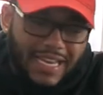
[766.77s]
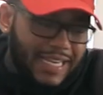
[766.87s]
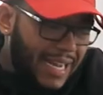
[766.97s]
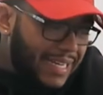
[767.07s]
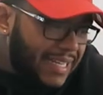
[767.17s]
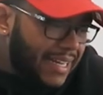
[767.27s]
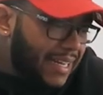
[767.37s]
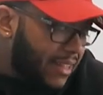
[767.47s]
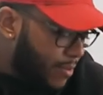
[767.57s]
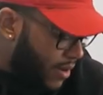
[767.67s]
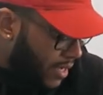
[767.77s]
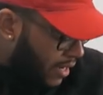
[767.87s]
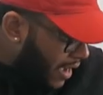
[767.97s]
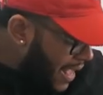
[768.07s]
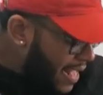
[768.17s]
And I needed another pair of
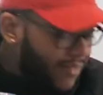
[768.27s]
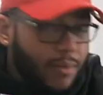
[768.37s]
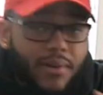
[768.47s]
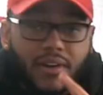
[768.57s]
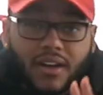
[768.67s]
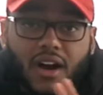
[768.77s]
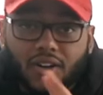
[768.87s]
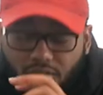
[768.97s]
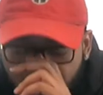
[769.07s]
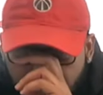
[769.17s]
Concords. I have a pair of Concords.